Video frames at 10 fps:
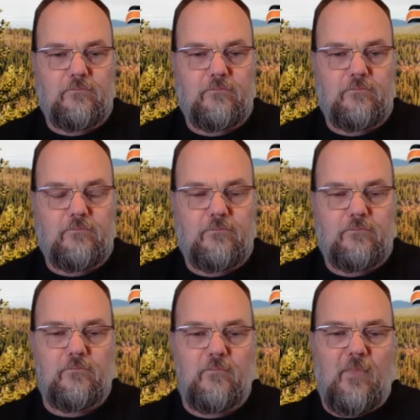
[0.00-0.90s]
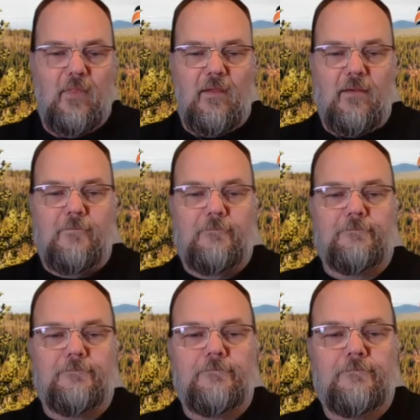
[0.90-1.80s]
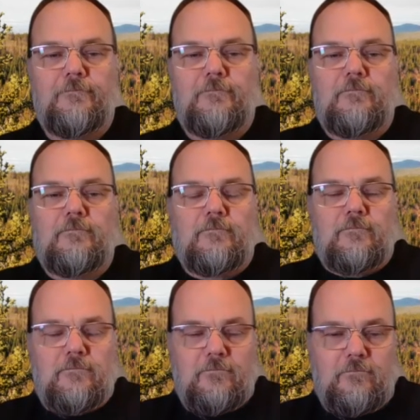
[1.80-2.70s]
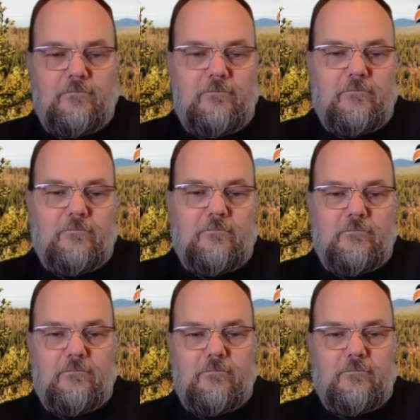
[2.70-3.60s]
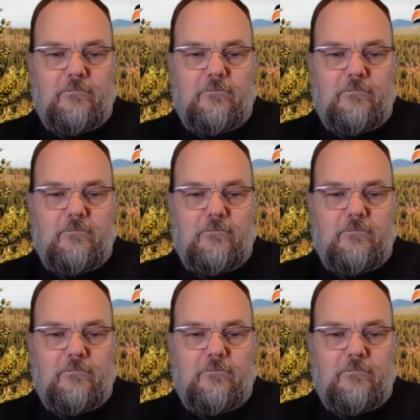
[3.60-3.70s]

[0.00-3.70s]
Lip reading: This person isn't speaking.